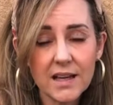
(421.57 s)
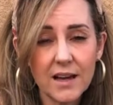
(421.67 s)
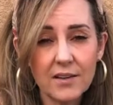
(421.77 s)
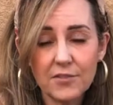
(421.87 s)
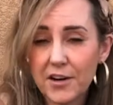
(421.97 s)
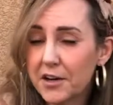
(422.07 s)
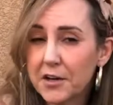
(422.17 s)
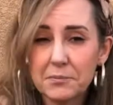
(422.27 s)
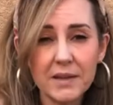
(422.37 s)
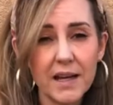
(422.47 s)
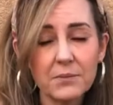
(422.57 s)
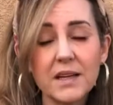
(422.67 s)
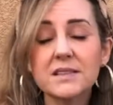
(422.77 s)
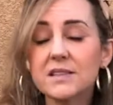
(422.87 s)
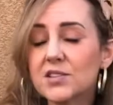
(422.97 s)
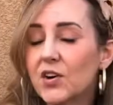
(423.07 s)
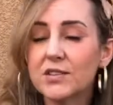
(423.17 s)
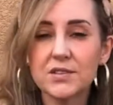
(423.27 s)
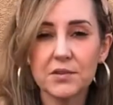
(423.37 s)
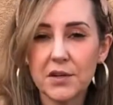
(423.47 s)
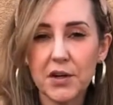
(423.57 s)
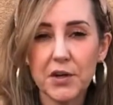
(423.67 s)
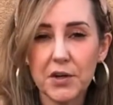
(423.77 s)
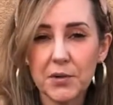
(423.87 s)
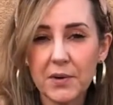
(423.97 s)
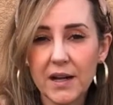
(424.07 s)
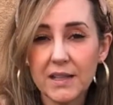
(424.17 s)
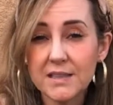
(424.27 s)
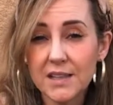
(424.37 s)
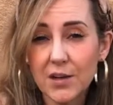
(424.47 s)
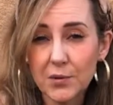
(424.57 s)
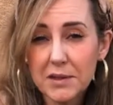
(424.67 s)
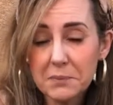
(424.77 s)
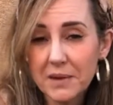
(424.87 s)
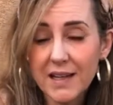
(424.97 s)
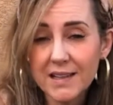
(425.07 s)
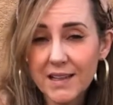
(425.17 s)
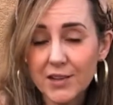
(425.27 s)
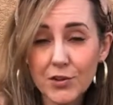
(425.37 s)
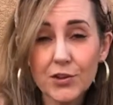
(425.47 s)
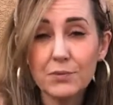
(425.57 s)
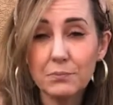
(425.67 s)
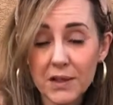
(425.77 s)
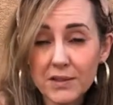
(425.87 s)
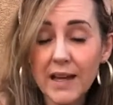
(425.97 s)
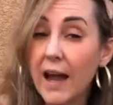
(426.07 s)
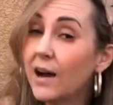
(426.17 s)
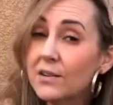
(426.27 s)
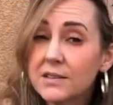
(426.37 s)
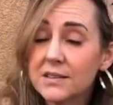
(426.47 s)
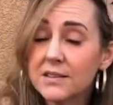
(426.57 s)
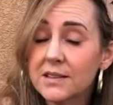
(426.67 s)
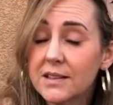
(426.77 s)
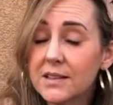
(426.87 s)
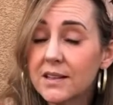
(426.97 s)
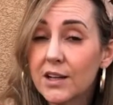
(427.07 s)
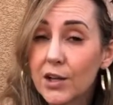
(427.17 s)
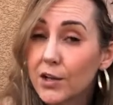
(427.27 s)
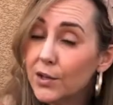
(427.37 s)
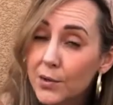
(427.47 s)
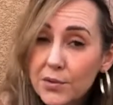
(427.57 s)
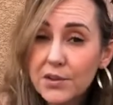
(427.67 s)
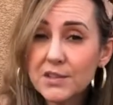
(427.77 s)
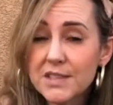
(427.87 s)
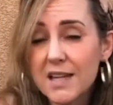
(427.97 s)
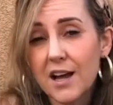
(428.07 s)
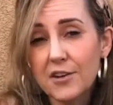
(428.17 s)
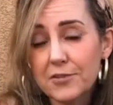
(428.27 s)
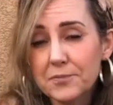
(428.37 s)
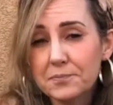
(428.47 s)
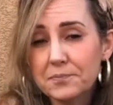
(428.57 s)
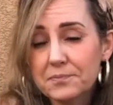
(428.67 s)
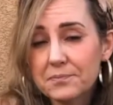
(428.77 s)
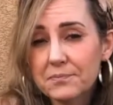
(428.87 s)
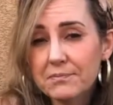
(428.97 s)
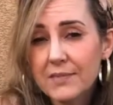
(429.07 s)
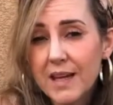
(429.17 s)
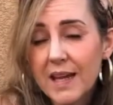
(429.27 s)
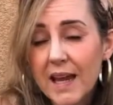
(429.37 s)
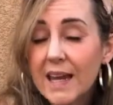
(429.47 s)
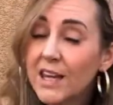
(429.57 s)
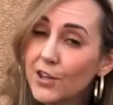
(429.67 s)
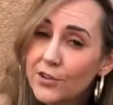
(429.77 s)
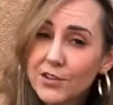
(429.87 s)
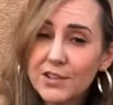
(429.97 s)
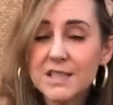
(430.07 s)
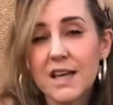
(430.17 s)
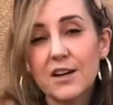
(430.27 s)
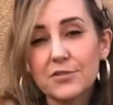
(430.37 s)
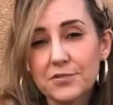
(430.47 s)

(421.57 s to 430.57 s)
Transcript: a very good plant because it's also an herb and it's the only plant that you can build a house, clothe yourself, heal yourself,